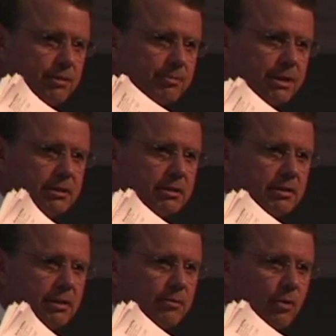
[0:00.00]
of
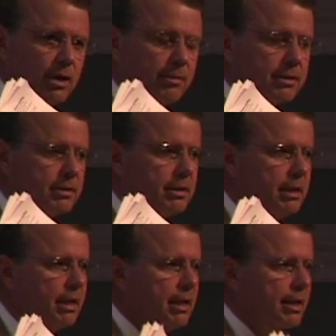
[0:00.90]
business in Wilmington.
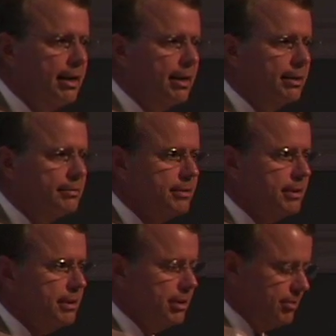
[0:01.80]

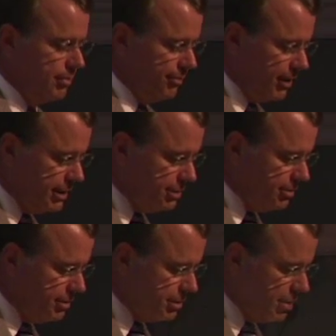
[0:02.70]
No
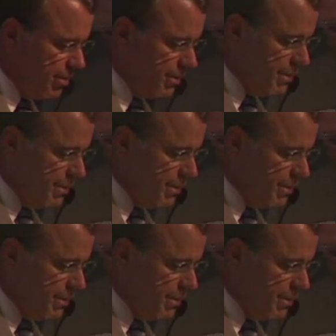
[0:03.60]
reflection on the Star